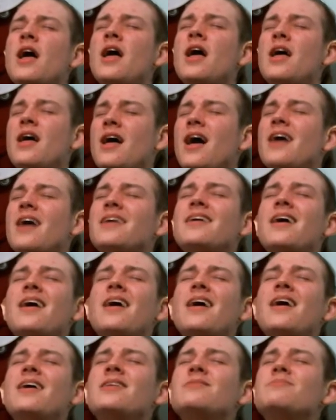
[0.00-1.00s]
I
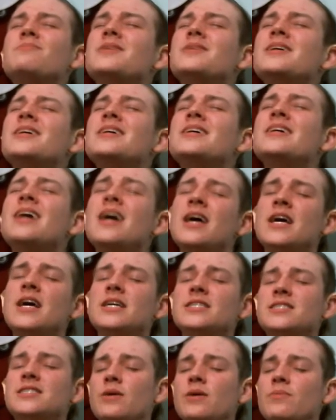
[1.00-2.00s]
can't be
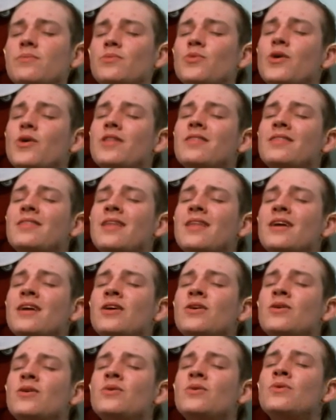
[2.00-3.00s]
someone that
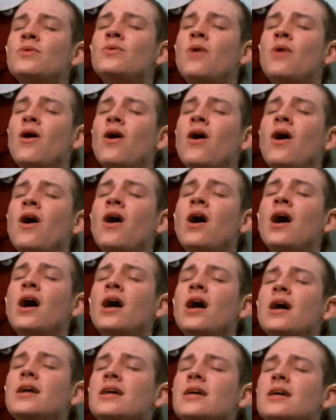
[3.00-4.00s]
you
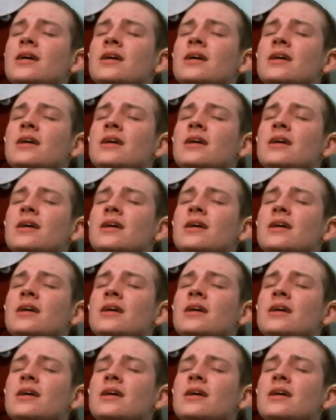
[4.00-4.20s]
wanted.